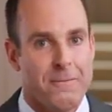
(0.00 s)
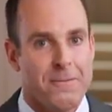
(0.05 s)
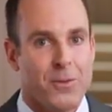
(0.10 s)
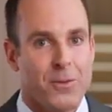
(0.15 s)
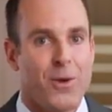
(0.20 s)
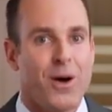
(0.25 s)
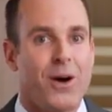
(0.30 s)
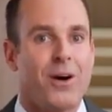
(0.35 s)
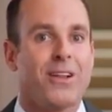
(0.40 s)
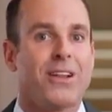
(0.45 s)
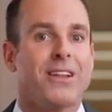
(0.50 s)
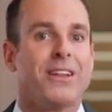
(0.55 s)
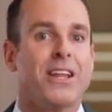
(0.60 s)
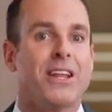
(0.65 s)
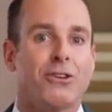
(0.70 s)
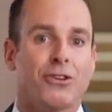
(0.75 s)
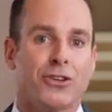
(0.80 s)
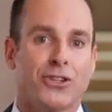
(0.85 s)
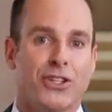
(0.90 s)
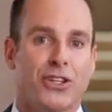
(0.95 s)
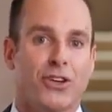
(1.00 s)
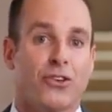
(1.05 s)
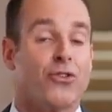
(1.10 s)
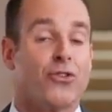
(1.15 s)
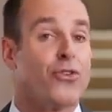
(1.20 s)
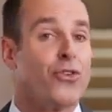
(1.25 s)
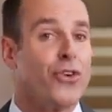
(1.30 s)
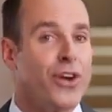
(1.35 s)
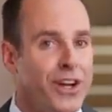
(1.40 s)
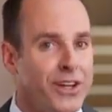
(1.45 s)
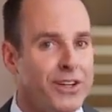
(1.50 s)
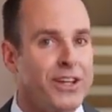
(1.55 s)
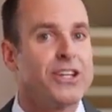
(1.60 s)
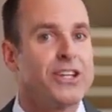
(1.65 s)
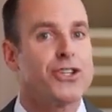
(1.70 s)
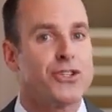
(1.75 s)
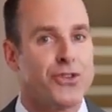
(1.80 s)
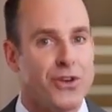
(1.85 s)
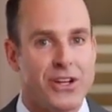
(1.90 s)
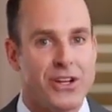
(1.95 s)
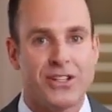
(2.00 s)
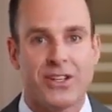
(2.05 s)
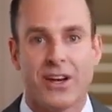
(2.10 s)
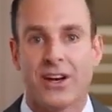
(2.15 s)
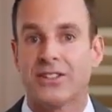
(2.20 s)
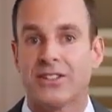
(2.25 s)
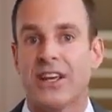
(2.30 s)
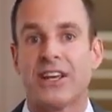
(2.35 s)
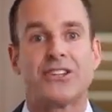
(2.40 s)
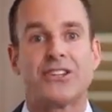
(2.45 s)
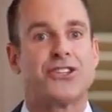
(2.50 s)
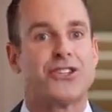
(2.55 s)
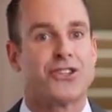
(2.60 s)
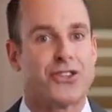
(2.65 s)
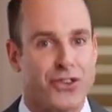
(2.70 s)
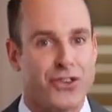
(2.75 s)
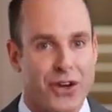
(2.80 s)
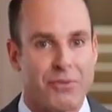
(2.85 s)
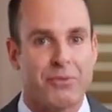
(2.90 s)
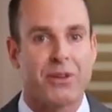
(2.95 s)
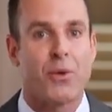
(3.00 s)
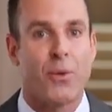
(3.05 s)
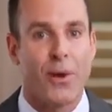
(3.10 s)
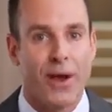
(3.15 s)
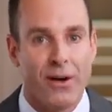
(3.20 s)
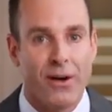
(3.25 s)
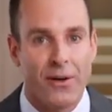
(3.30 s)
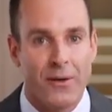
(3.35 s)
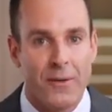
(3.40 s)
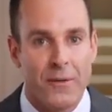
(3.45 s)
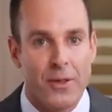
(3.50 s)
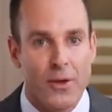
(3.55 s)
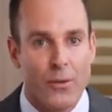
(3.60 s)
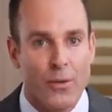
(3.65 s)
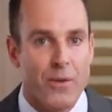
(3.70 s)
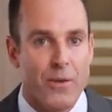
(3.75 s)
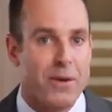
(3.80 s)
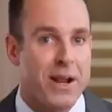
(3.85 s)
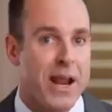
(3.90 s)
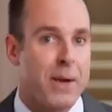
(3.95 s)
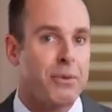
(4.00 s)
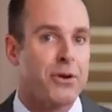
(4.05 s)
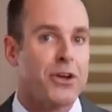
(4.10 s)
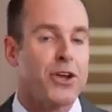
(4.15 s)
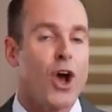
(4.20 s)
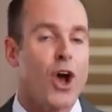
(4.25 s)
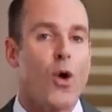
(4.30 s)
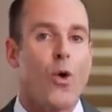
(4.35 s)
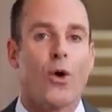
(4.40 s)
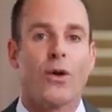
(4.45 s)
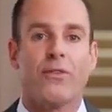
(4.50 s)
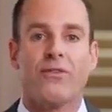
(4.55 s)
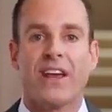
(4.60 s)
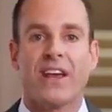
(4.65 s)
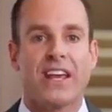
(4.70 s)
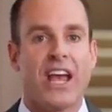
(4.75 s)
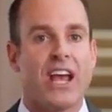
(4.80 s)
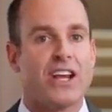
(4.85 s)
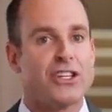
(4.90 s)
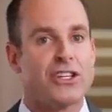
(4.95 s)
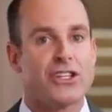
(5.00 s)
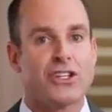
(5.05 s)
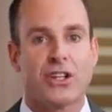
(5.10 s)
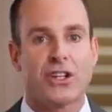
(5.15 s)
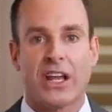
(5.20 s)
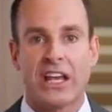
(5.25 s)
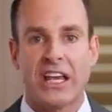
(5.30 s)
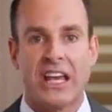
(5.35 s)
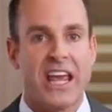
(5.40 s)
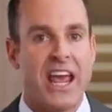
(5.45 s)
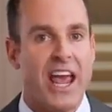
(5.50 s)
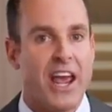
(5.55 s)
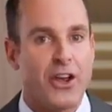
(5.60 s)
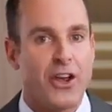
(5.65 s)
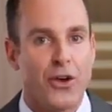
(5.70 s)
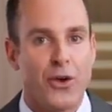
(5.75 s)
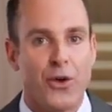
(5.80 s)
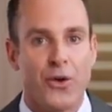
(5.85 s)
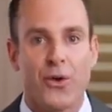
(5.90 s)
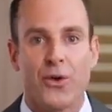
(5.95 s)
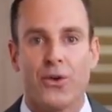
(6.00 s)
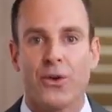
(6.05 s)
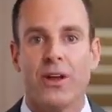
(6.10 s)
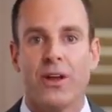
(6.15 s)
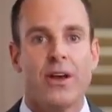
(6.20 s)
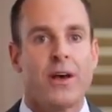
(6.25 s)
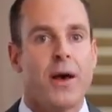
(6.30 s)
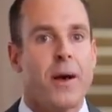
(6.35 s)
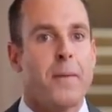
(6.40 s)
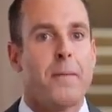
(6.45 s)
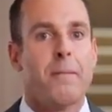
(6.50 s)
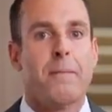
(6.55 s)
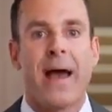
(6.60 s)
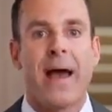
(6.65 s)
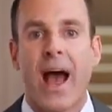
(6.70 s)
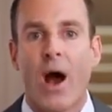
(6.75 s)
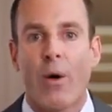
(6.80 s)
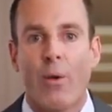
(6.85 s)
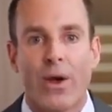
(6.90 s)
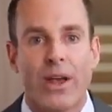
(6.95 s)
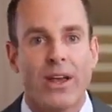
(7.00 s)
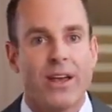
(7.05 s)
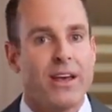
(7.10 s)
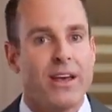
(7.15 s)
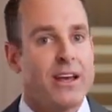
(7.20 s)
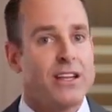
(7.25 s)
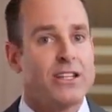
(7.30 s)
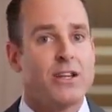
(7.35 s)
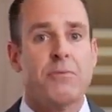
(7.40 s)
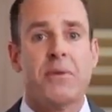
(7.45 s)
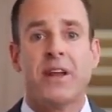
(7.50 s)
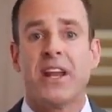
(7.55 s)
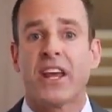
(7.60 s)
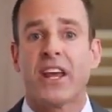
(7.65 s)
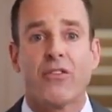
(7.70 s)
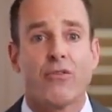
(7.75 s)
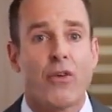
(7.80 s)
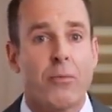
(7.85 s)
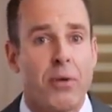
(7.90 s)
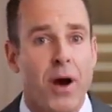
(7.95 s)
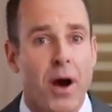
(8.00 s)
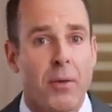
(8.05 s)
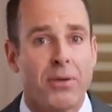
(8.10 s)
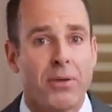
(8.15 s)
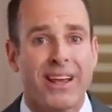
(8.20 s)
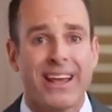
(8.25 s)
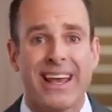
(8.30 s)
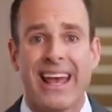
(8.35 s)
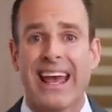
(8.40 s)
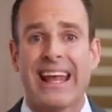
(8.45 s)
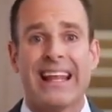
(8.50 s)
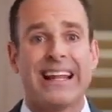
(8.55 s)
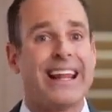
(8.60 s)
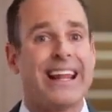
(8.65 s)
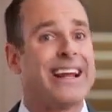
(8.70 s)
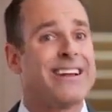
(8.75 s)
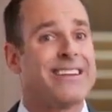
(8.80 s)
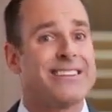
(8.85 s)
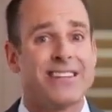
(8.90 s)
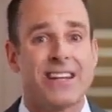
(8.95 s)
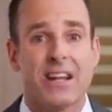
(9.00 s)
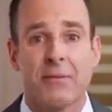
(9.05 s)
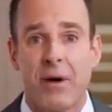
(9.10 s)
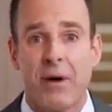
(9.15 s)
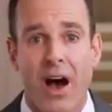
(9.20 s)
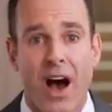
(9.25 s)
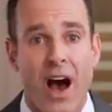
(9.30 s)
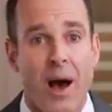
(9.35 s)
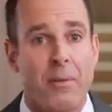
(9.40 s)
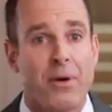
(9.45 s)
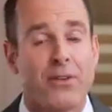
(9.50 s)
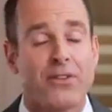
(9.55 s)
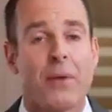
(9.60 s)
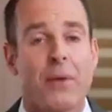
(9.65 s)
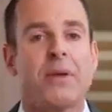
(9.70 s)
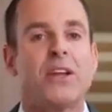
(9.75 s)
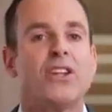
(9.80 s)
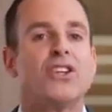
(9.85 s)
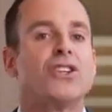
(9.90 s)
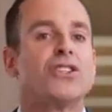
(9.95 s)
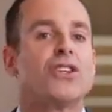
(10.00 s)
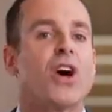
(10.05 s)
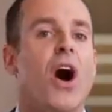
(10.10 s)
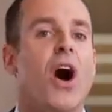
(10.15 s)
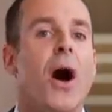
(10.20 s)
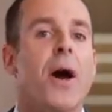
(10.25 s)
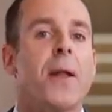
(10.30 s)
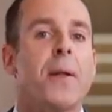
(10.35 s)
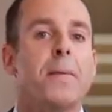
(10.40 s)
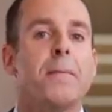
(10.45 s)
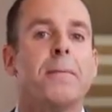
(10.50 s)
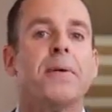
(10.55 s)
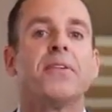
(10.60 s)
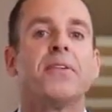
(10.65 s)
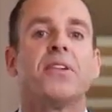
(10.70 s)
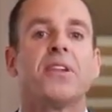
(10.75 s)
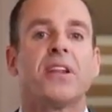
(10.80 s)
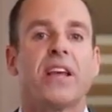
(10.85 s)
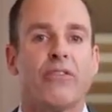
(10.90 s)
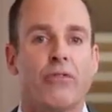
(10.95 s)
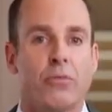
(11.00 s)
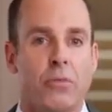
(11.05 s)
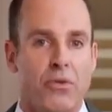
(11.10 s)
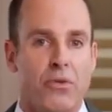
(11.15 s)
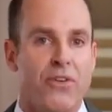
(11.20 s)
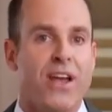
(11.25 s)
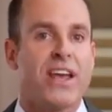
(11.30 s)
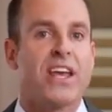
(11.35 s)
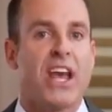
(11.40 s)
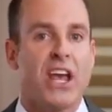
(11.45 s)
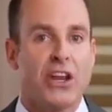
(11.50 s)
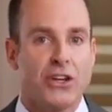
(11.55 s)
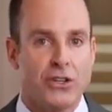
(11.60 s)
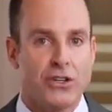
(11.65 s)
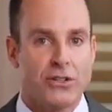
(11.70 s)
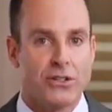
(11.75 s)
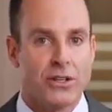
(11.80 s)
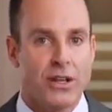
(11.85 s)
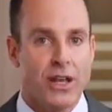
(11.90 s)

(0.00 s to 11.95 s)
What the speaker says: Well, Legal Shield really treats us extremely well. We've been able to go on vacations like Cancun, Maui, Dominican Republic, Atlantis in the Bahamas. I mean, just unbelievable vacations.